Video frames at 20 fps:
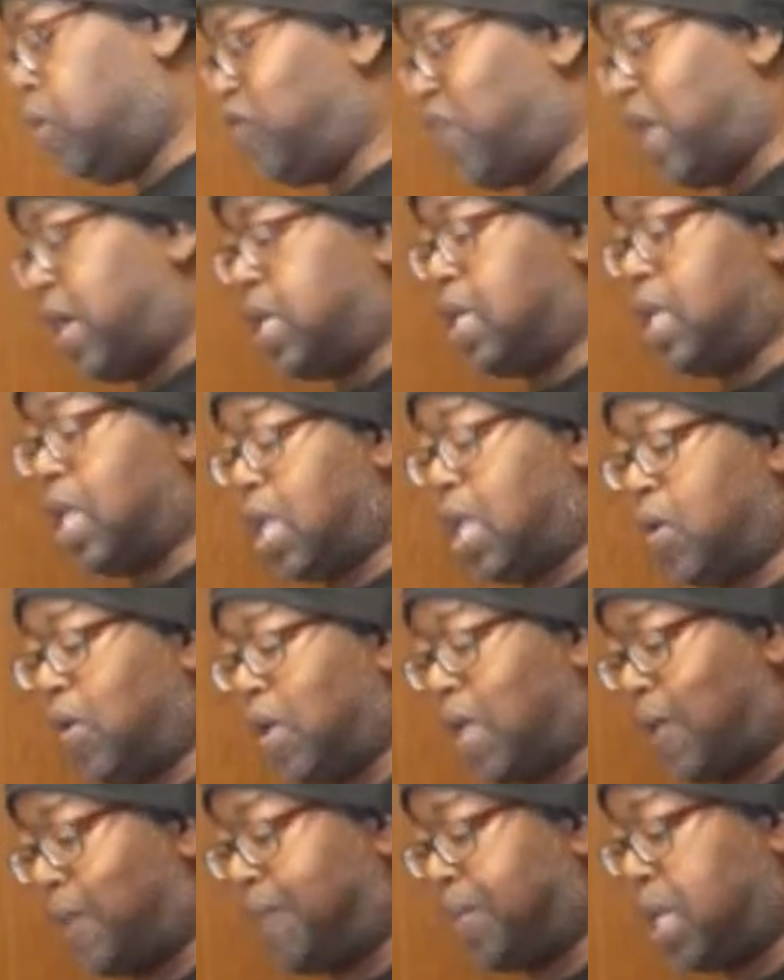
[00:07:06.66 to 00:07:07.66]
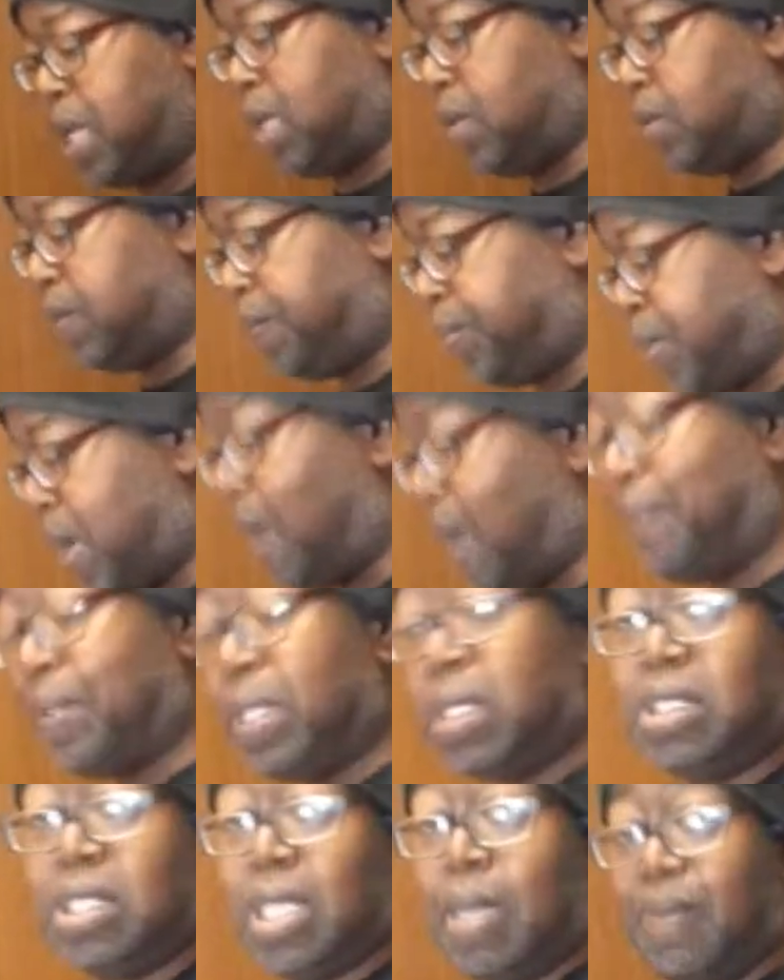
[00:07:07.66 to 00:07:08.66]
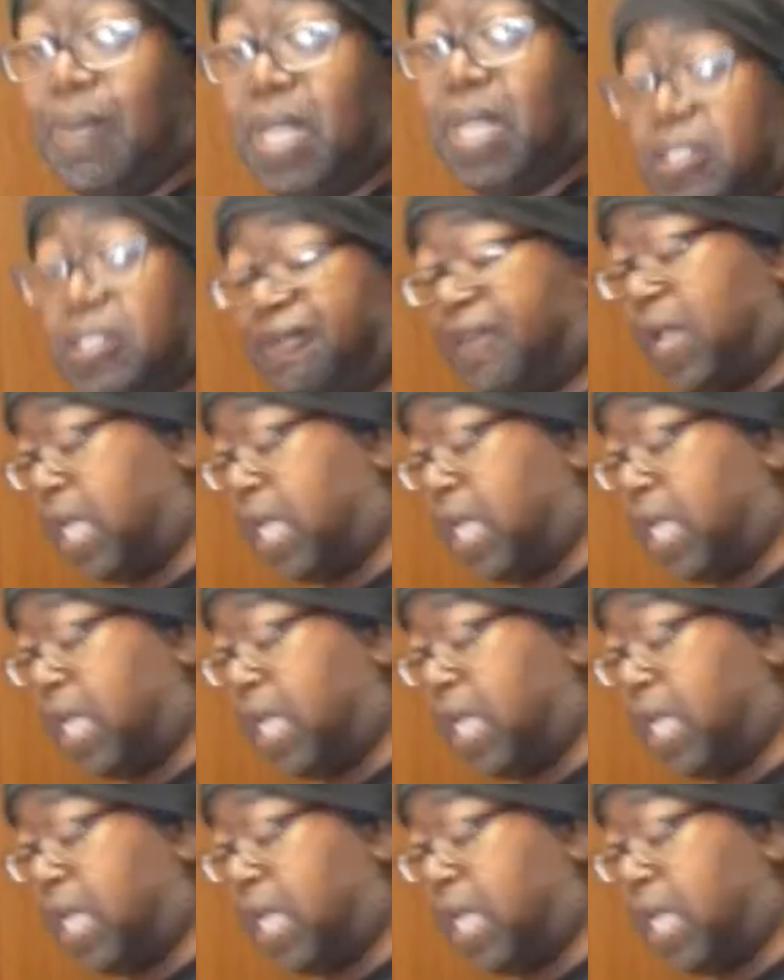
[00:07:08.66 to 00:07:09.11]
right now I've been prepping some of these